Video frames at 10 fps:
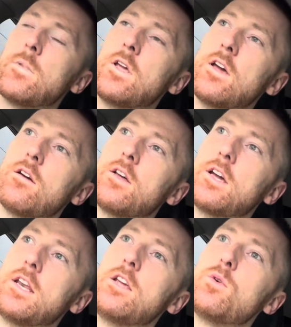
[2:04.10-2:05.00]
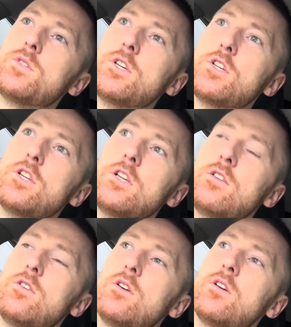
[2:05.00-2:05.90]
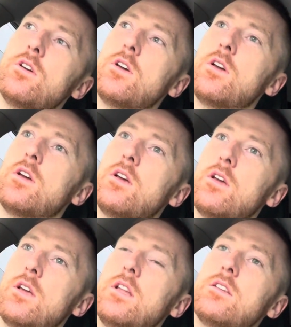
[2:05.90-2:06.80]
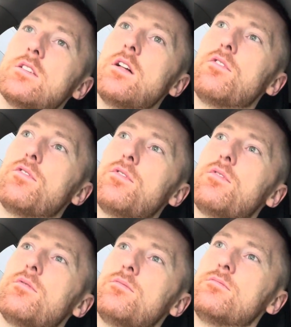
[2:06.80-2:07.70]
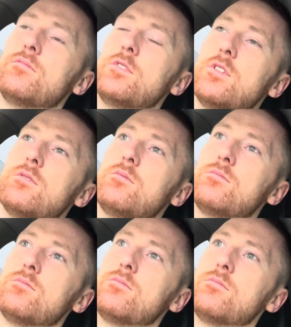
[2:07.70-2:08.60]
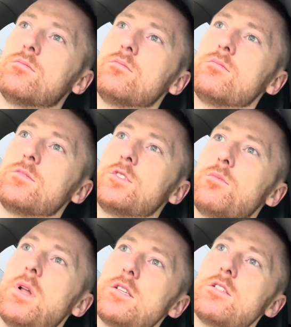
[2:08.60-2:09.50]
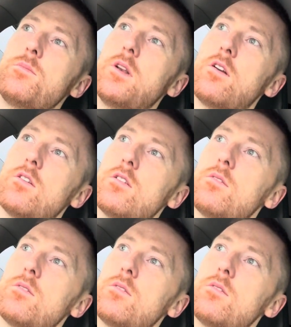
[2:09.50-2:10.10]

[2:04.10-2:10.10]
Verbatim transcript: yeah, like an inquisition into the into self, you know. Some lessons to be learned.